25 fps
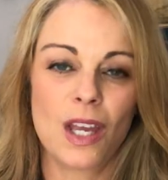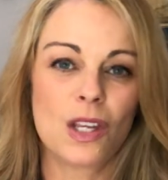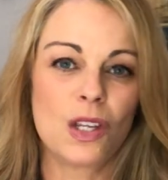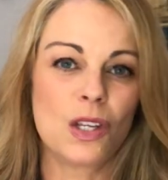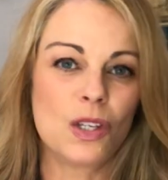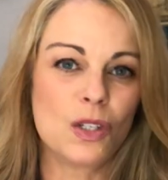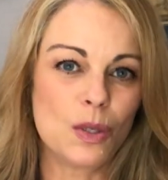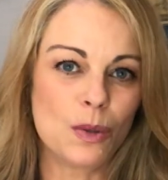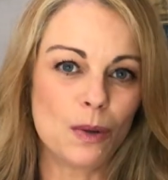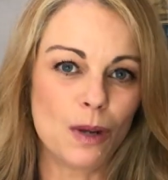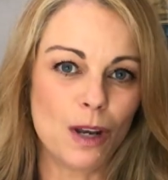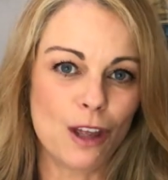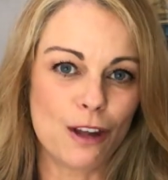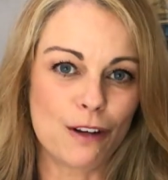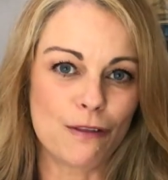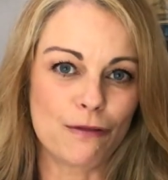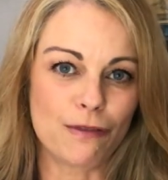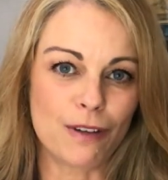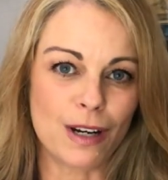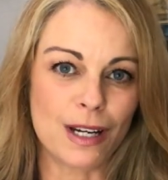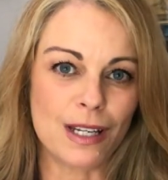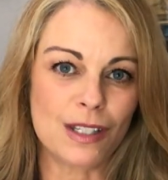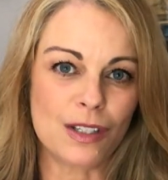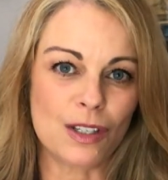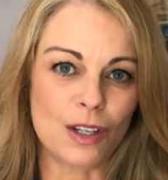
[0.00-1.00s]
You do a lot
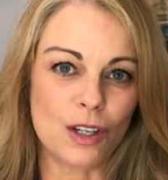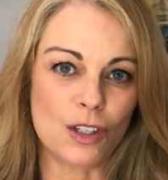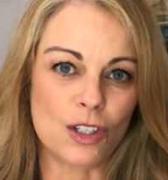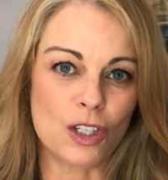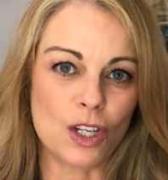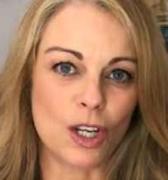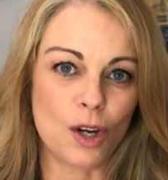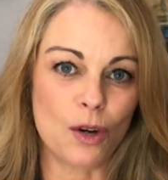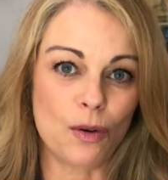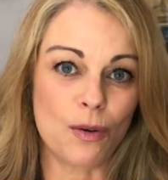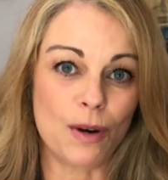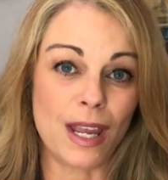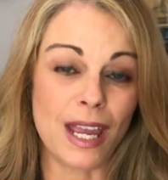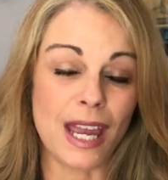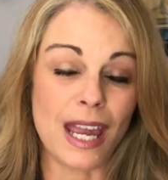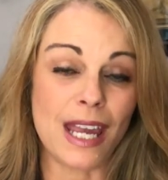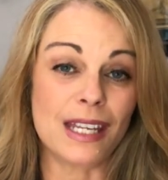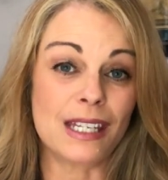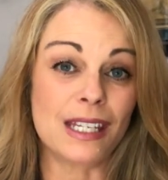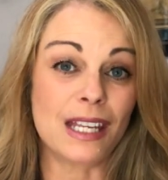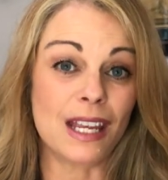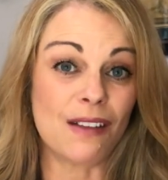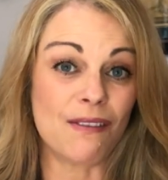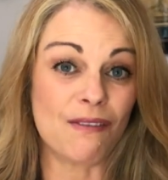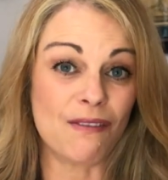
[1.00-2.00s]
of research in
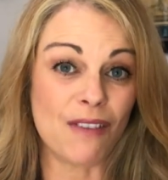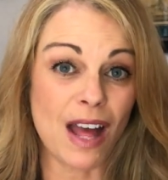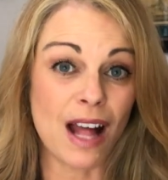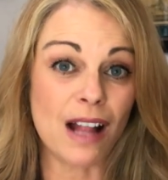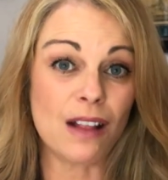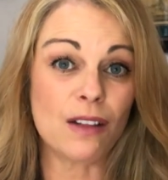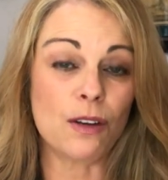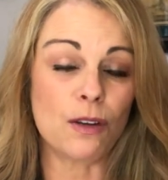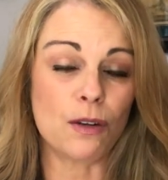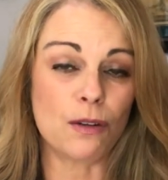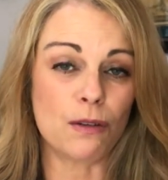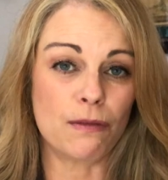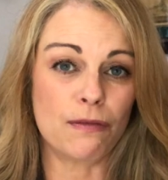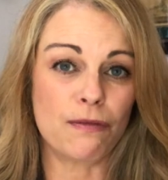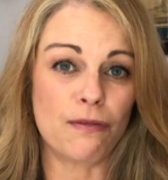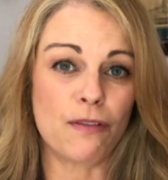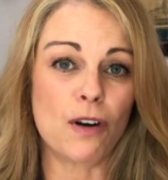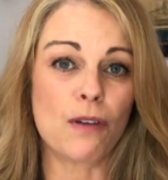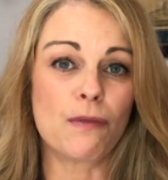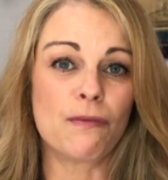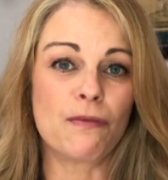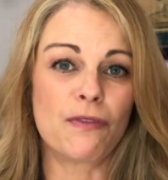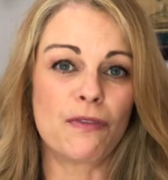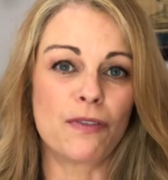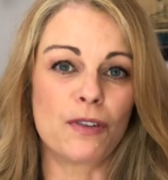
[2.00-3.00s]
creating value
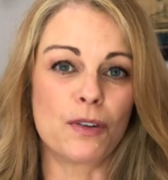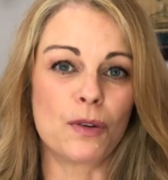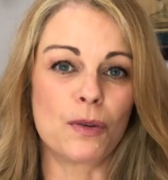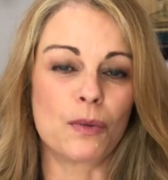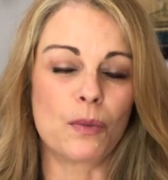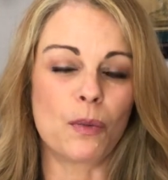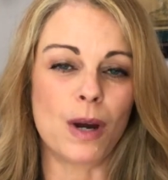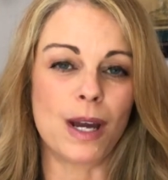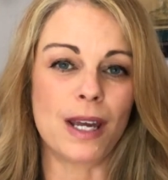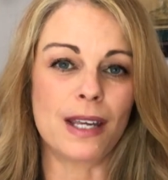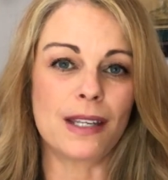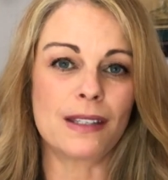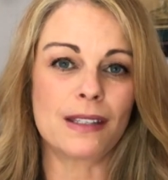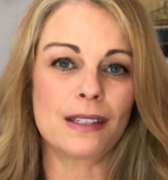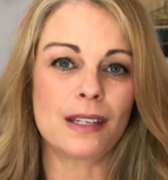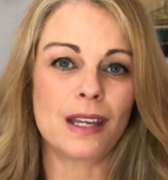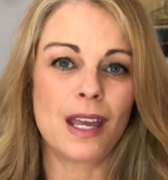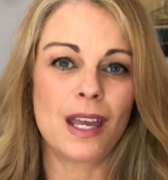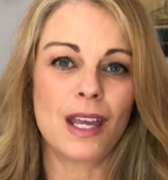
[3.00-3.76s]
from food waste.